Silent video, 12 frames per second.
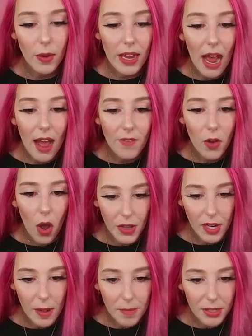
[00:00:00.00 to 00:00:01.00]
So I have
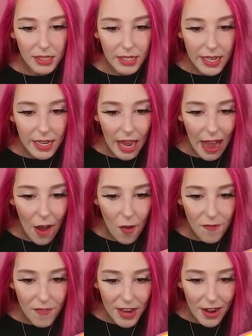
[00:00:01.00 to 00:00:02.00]
the complete
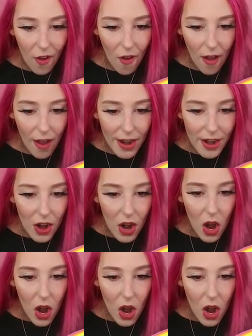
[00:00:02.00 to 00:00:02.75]
outfit on.